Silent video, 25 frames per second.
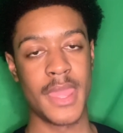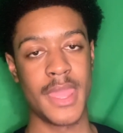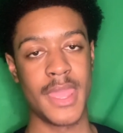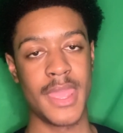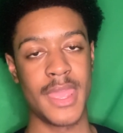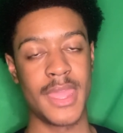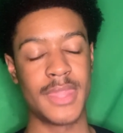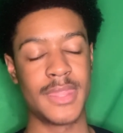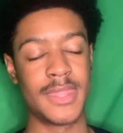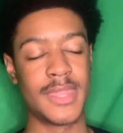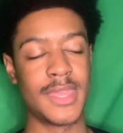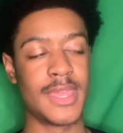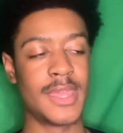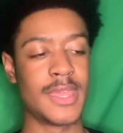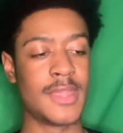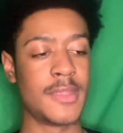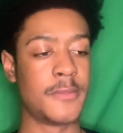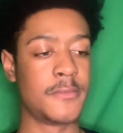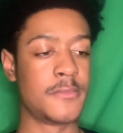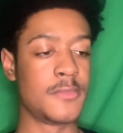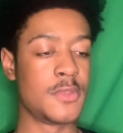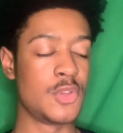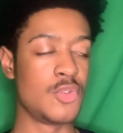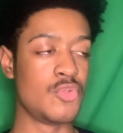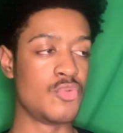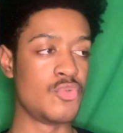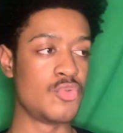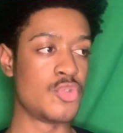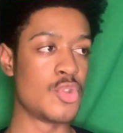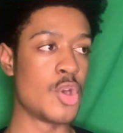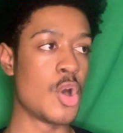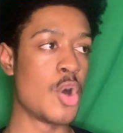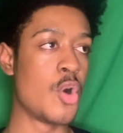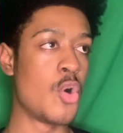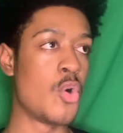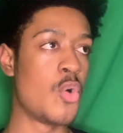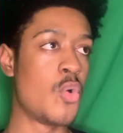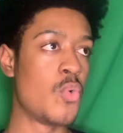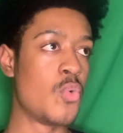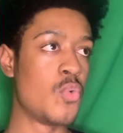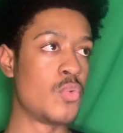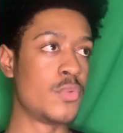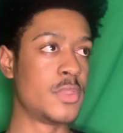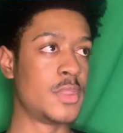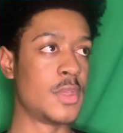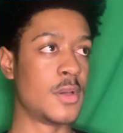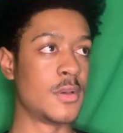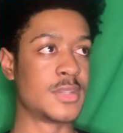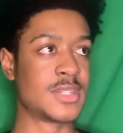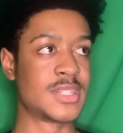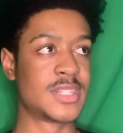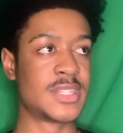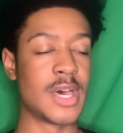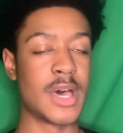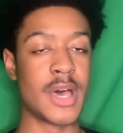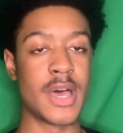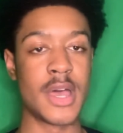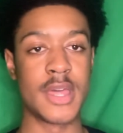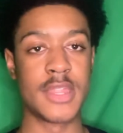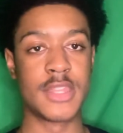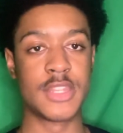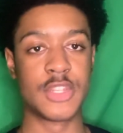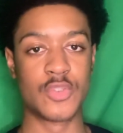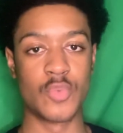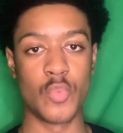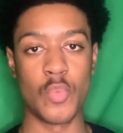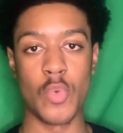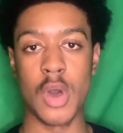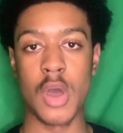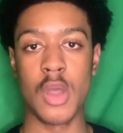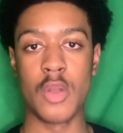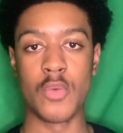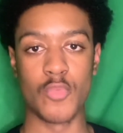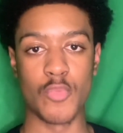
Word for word: And then you know the Suns want